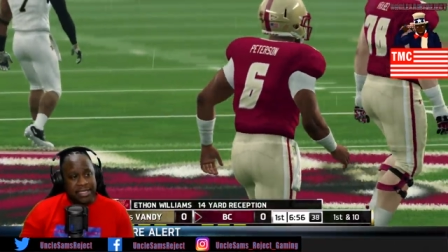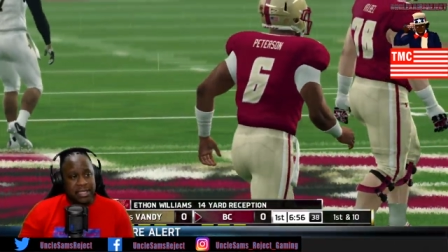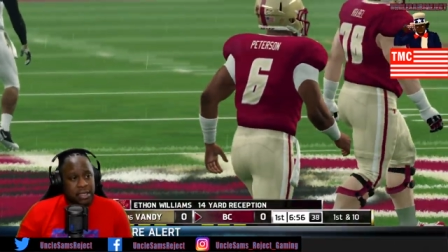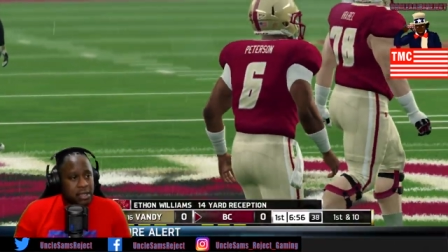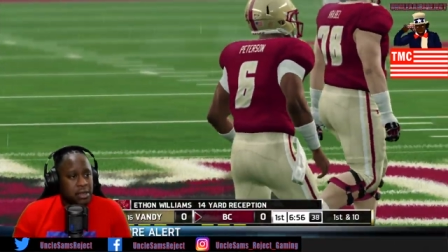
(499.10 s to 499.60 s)

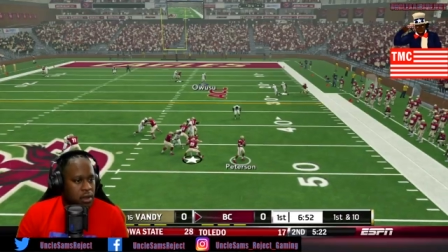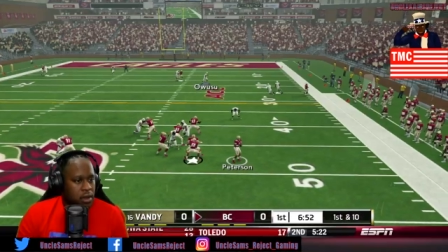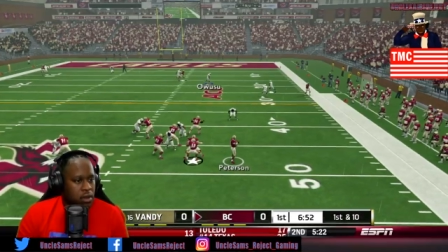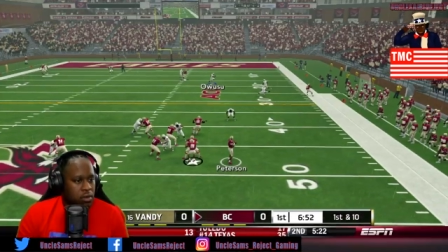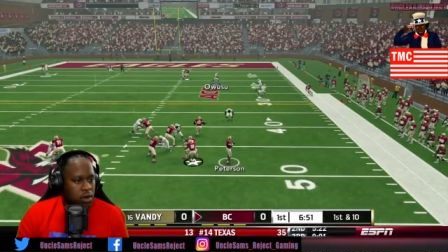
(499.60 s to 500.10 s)
pass.
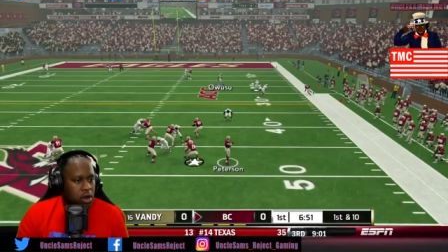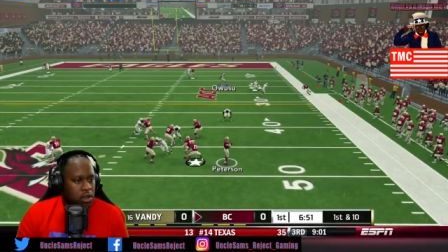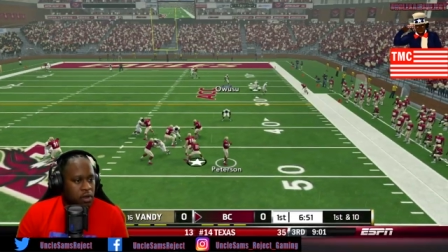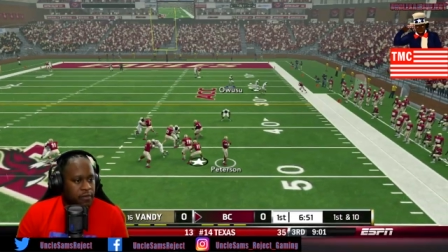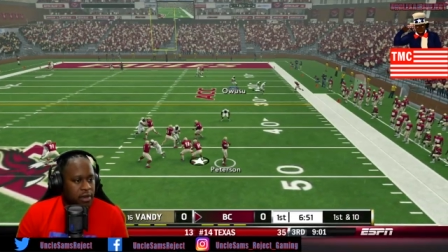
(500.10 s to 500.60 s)

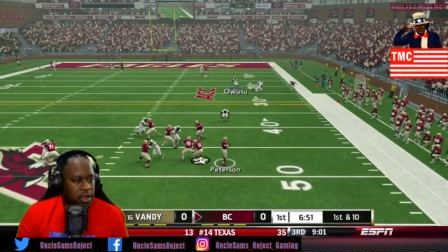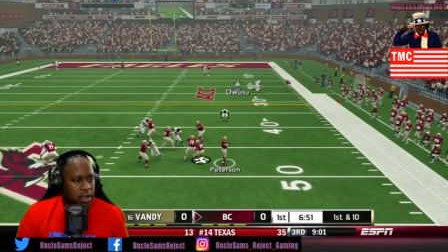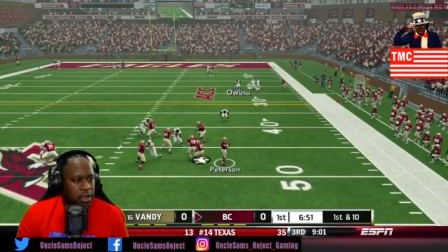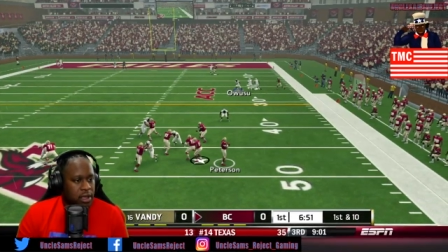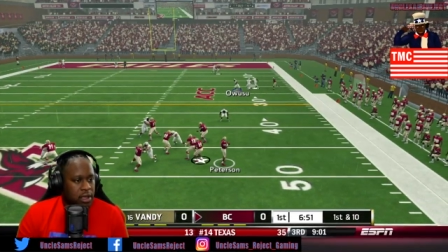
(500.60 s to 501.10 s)
We're all
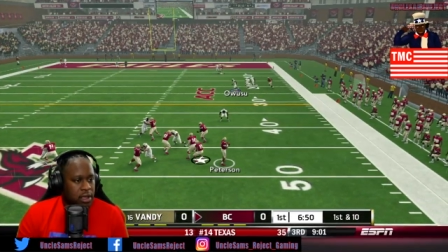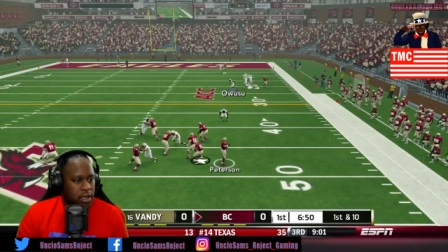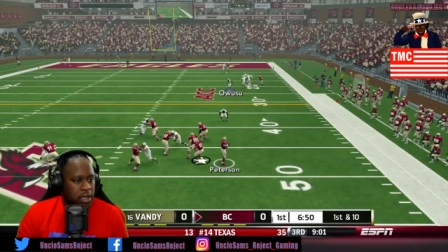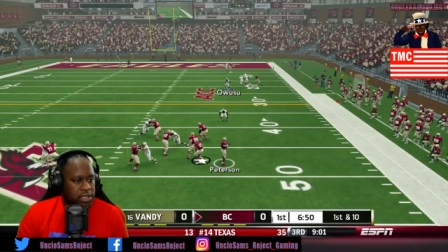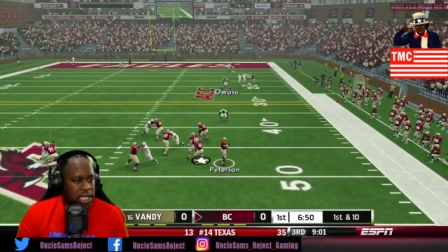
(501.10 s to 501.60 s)
over it.
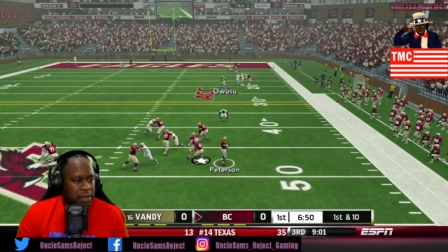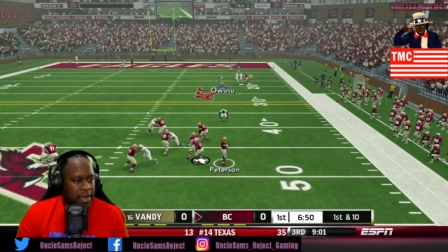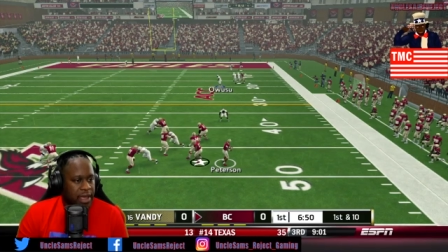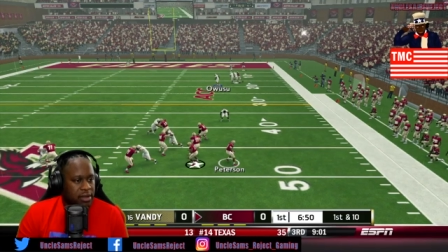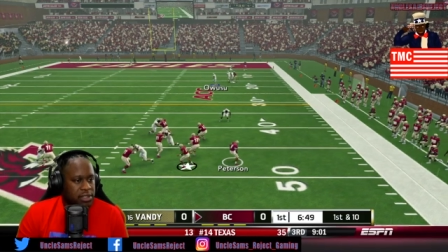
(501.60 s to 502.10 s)
He's
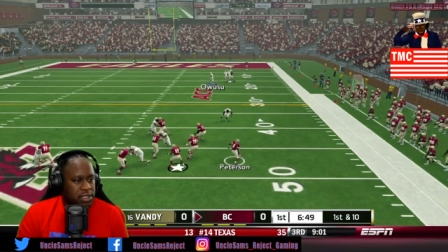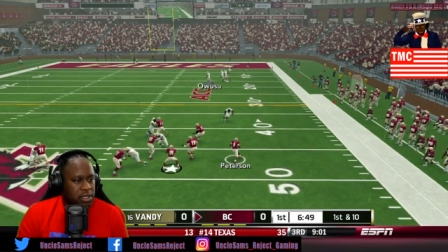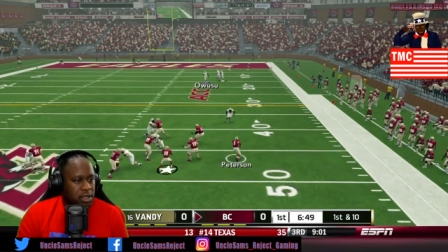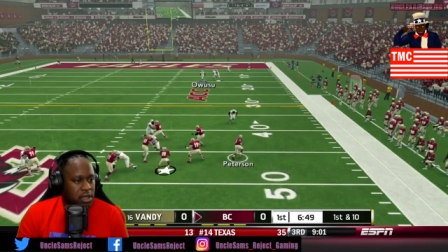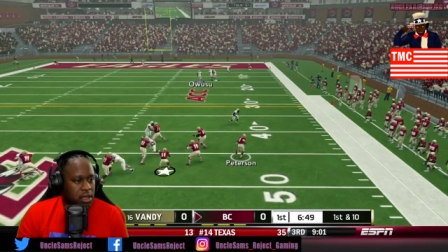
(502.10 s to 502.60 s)
out of
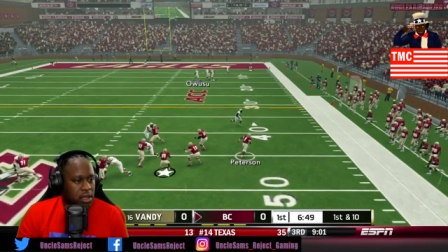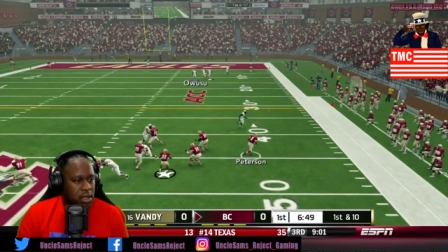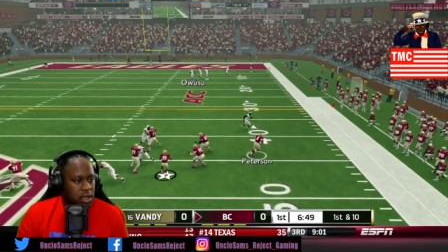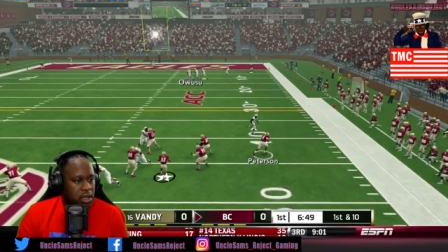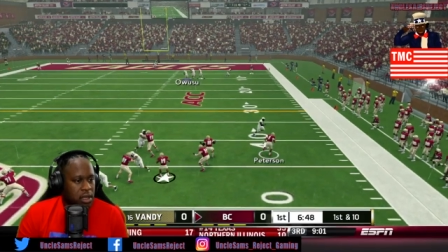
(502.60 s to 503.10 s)
bounds.
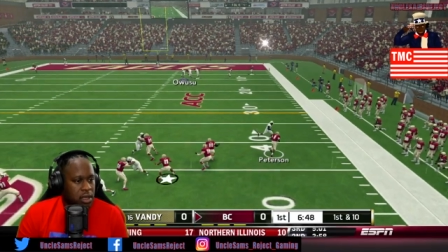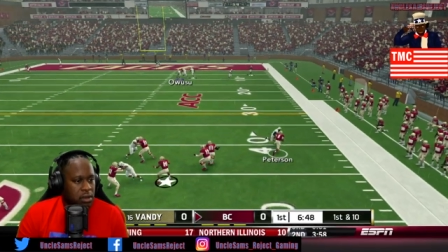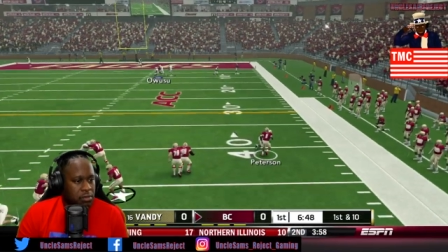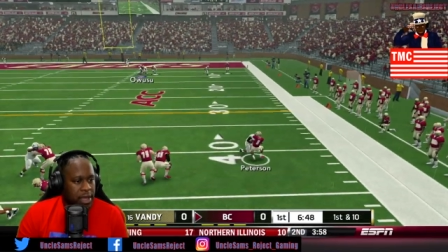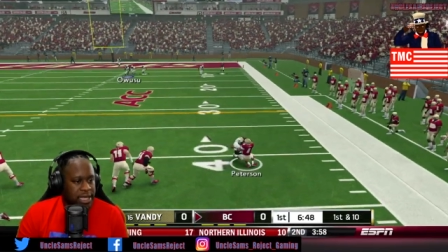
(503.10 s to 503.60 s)

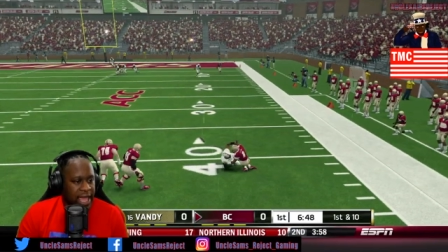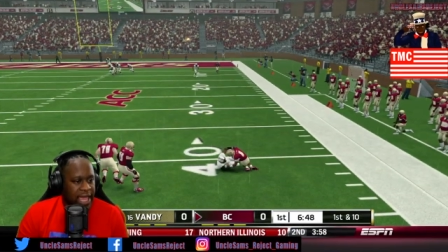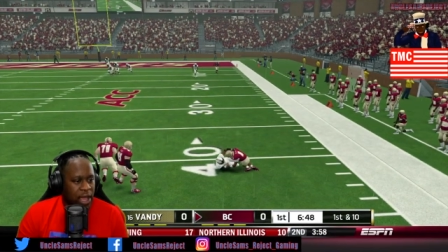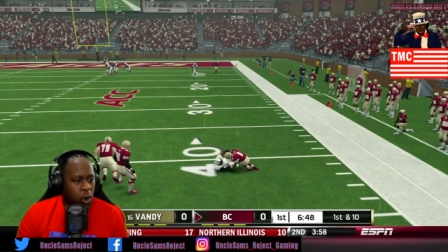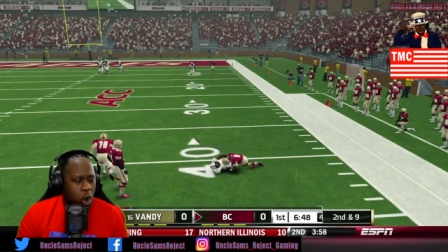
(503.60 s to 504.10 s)

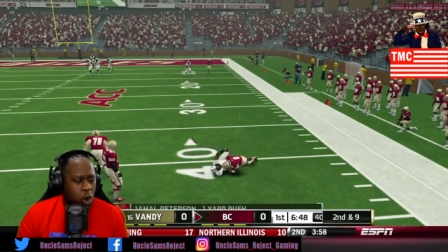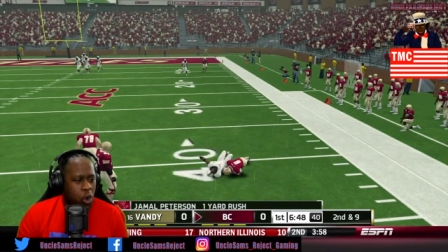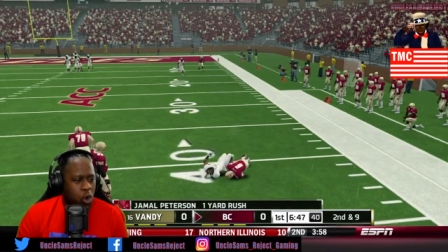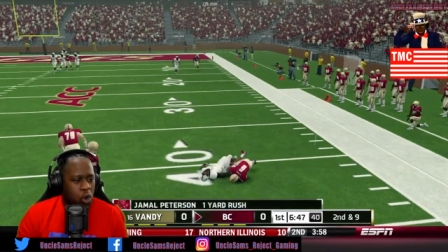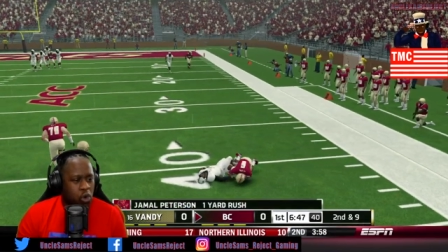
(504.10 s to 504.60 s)
Make that hit.
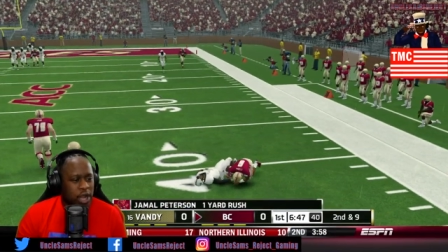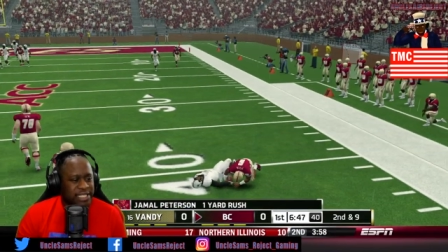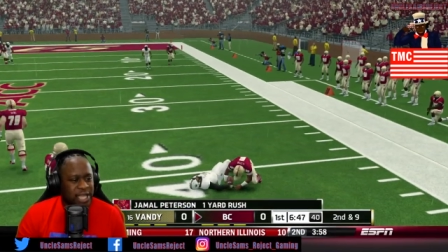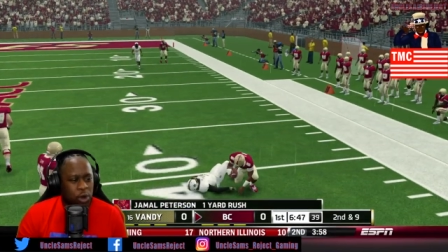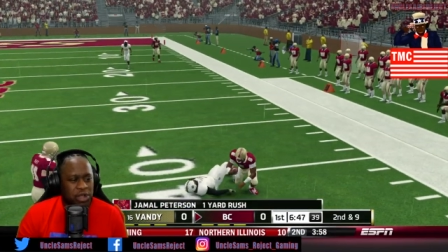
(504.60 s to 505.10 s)

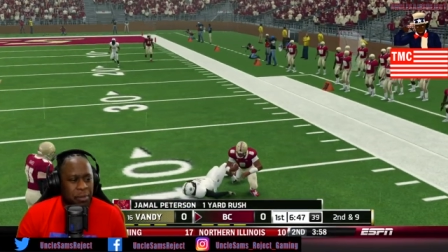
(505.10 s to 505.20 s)
Ooh, let's